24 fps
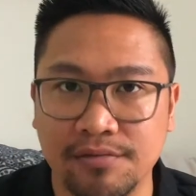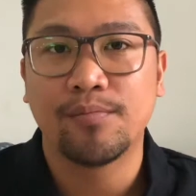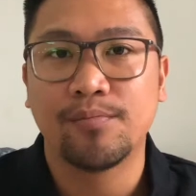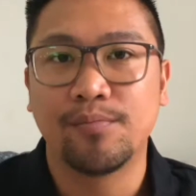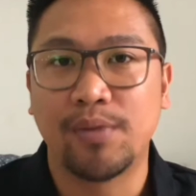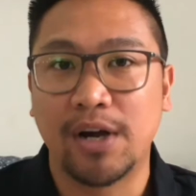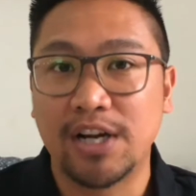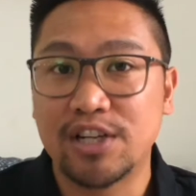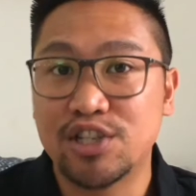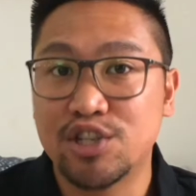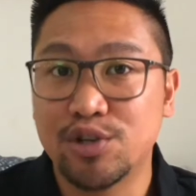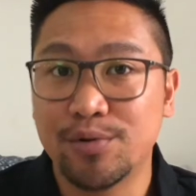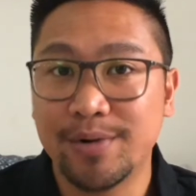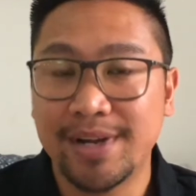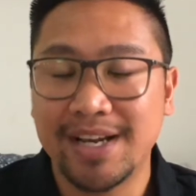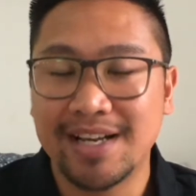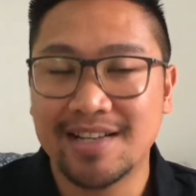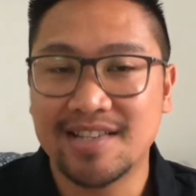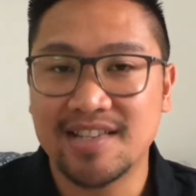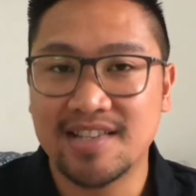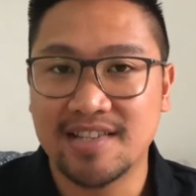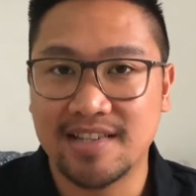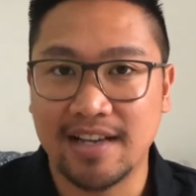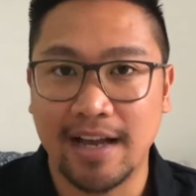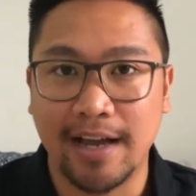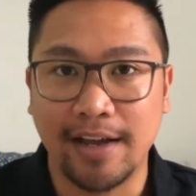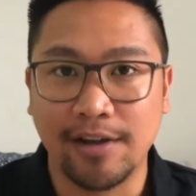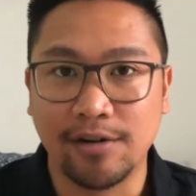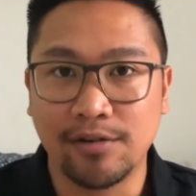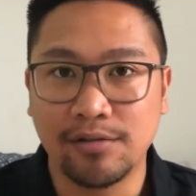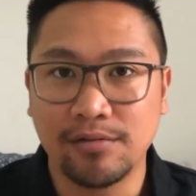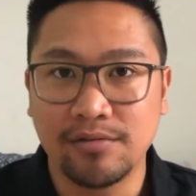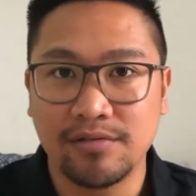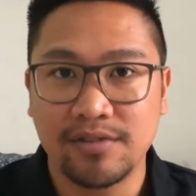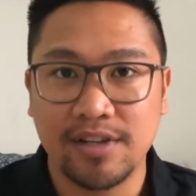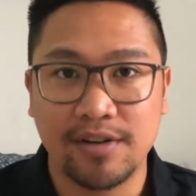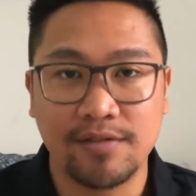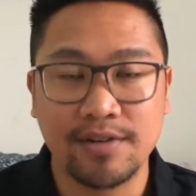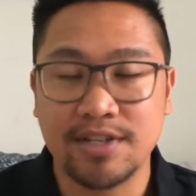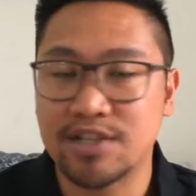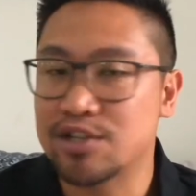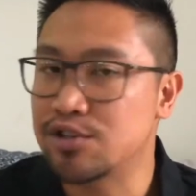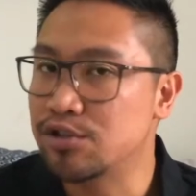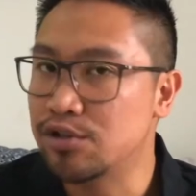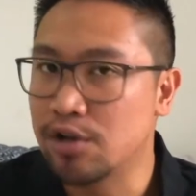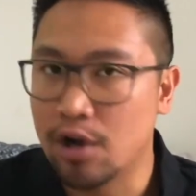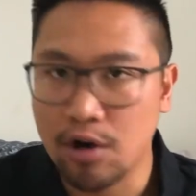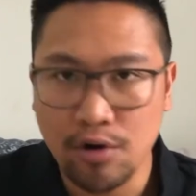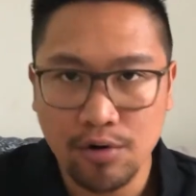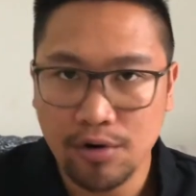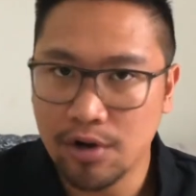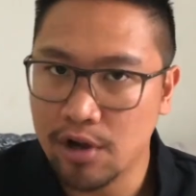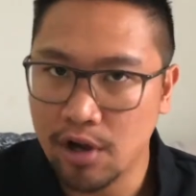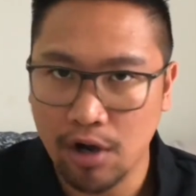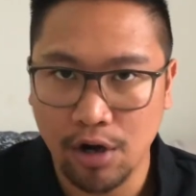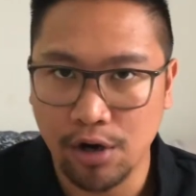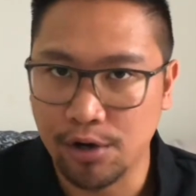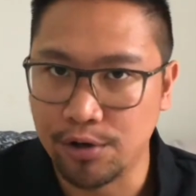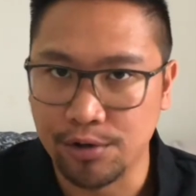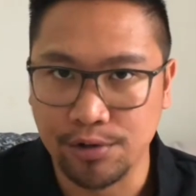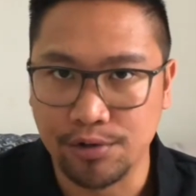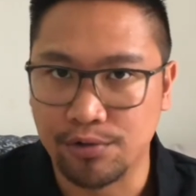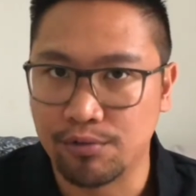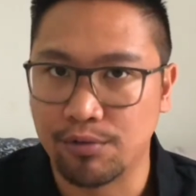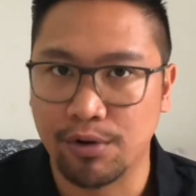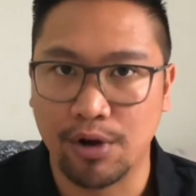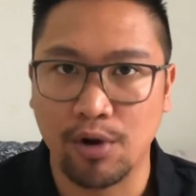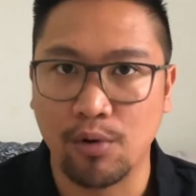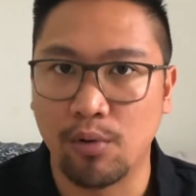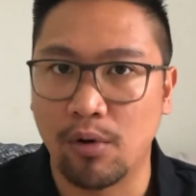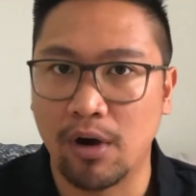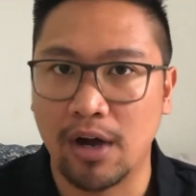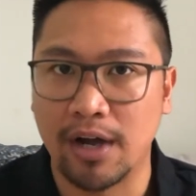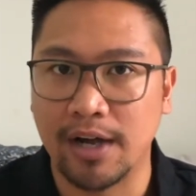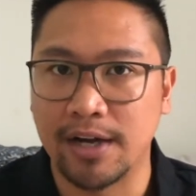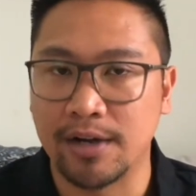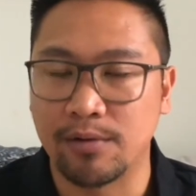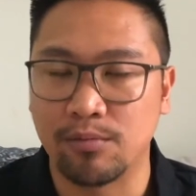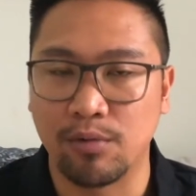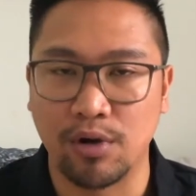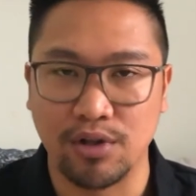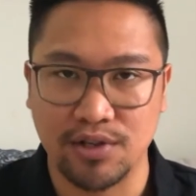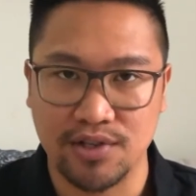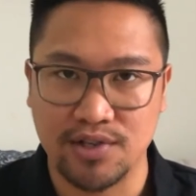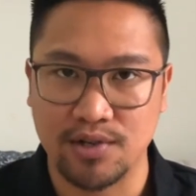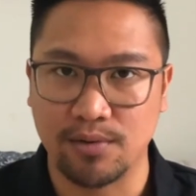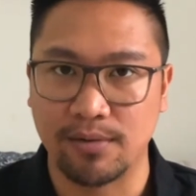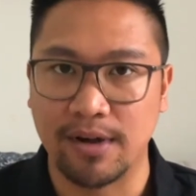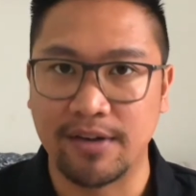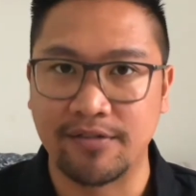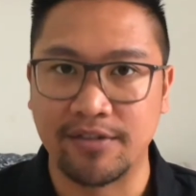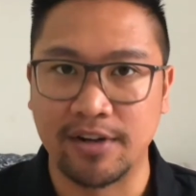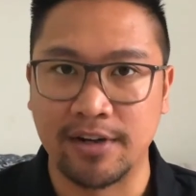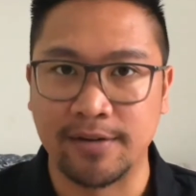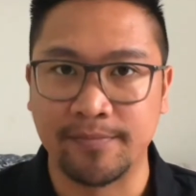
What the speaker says: By doing a sale, there is no code required whatsoever.